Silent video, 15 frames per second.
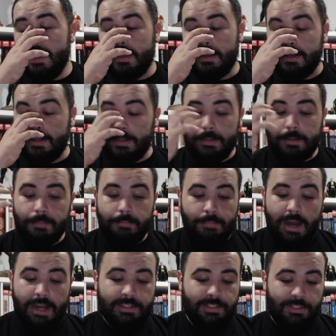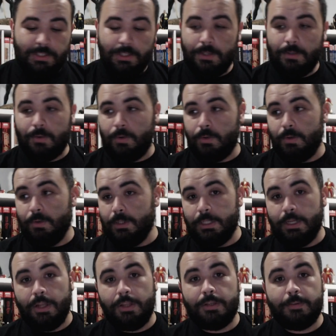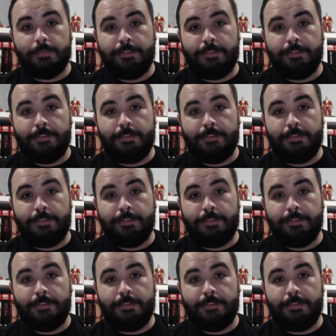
uh, a monster, or, or another